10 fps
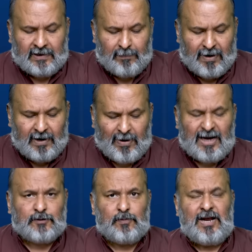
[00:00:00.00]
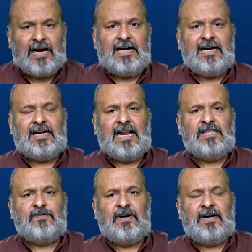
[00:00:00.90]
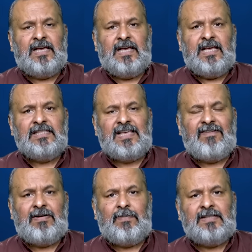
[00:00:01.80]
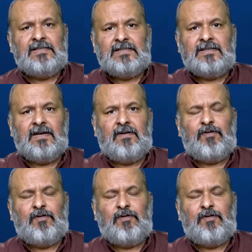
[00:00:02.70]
Manaspure getting transferred in 7 months